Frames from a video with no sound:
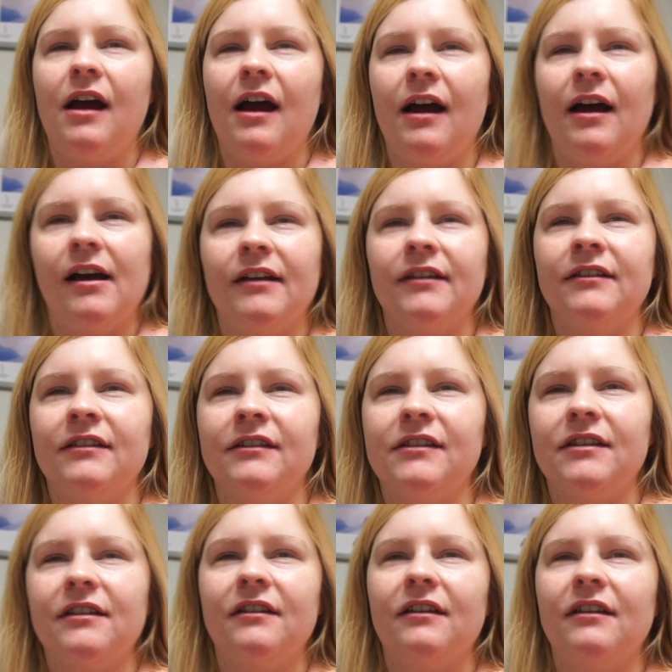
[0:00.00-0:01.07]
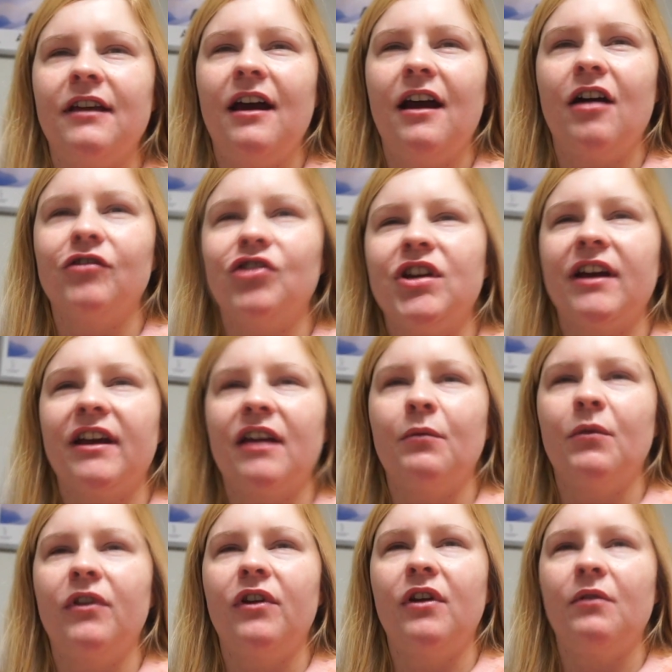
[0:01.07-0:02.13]
And yeah, I'll check in
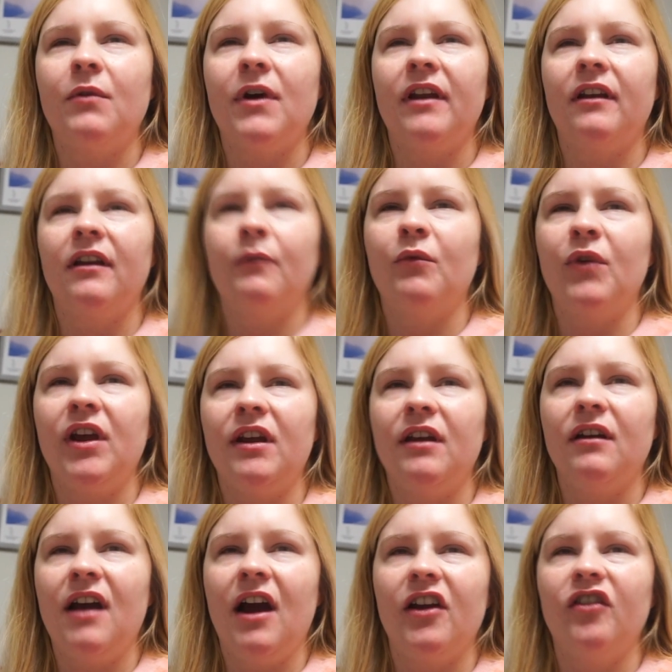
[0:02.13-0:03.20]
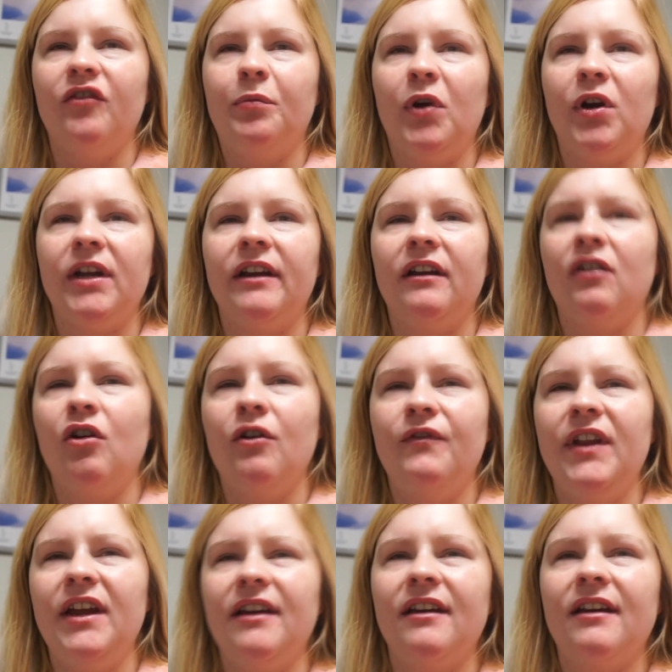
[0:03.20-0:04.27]
with you when we kind of pull in.
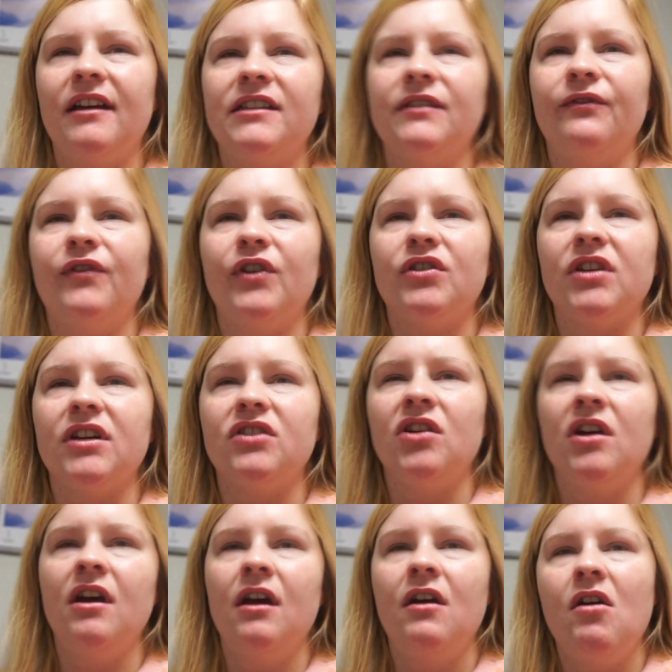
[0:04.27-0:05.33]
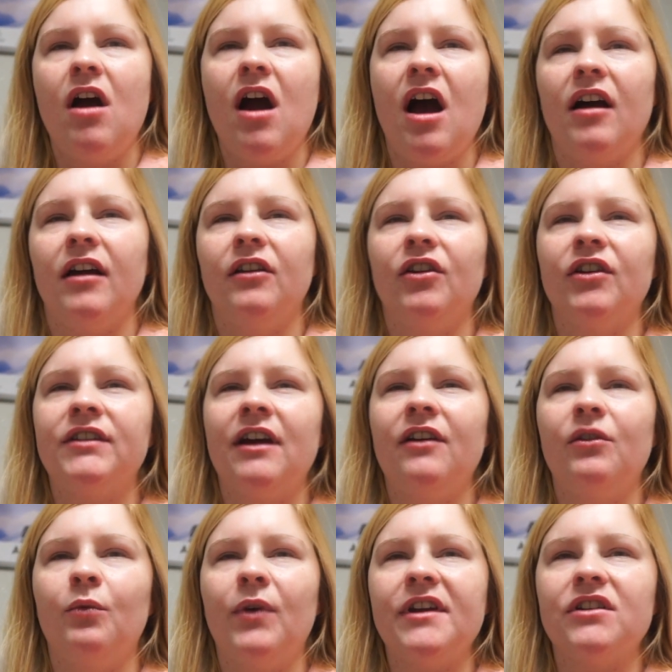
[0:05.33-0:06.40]
Hopefully I can get some footage. I looked
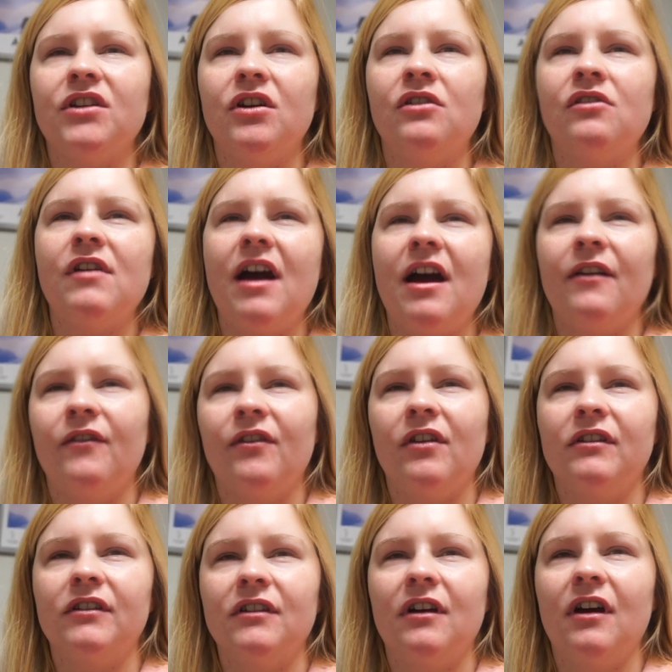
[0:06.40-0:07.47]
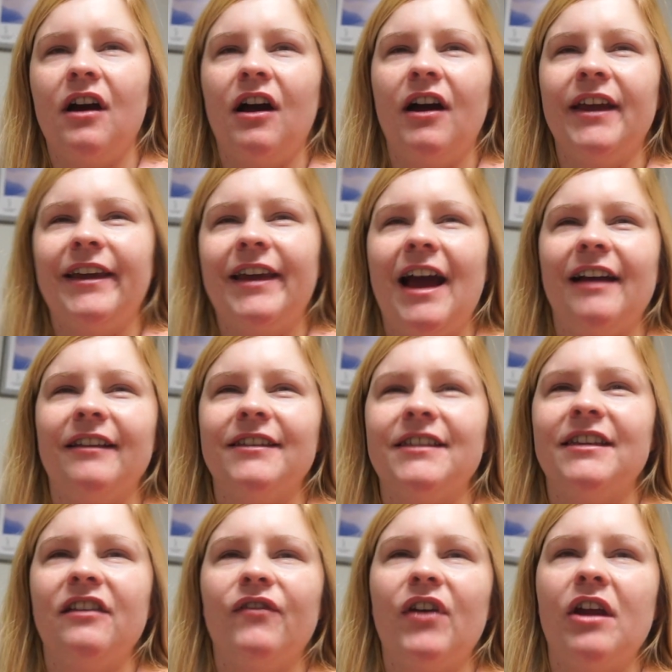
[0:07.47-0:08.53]
out the window and I can't
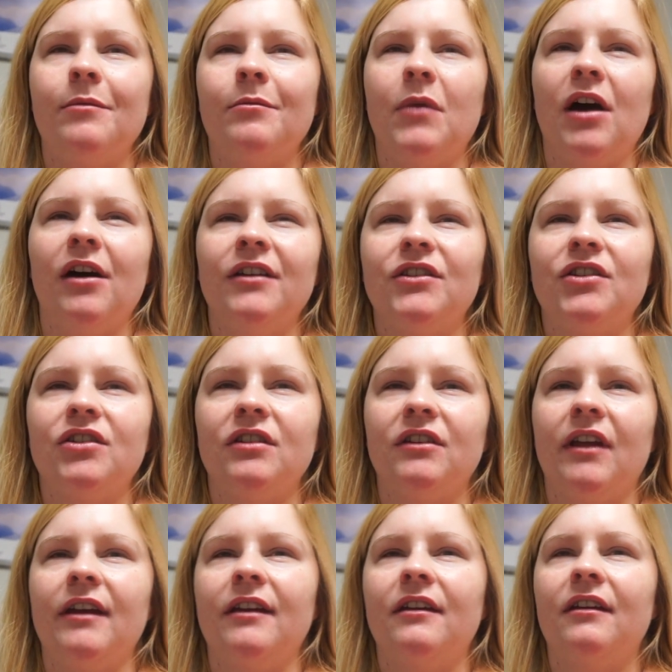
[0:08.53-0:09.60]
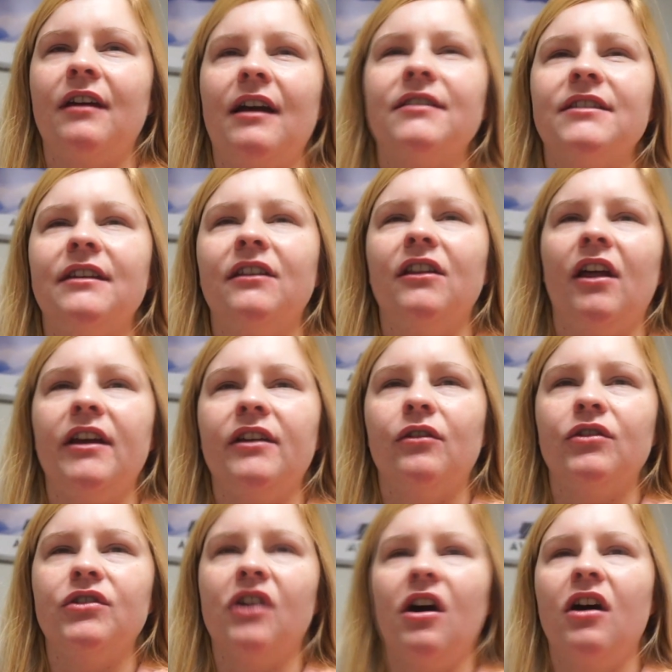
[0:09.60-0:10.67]
see very much, like as in light
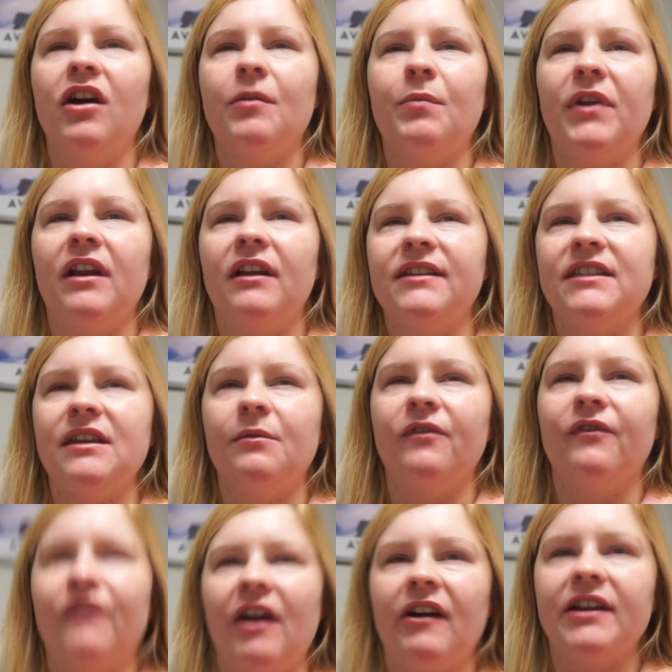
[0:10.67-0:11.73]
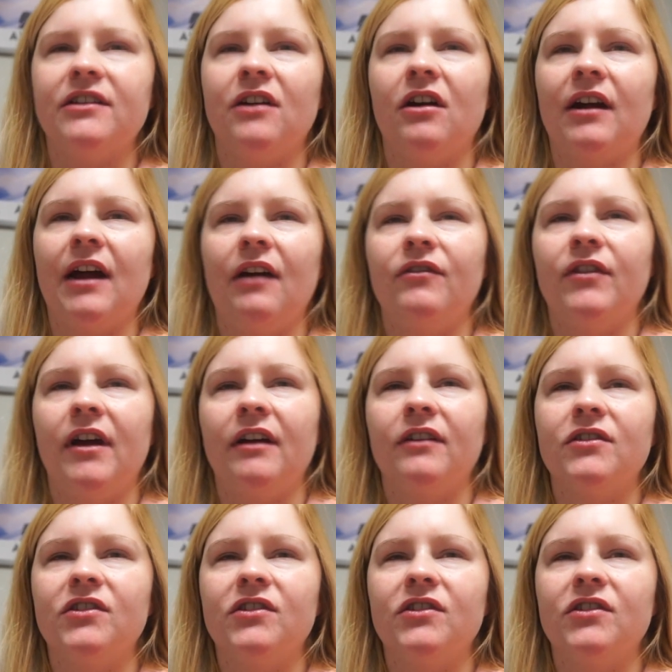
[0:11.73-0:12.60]
or dark, but it seemed very dark out there.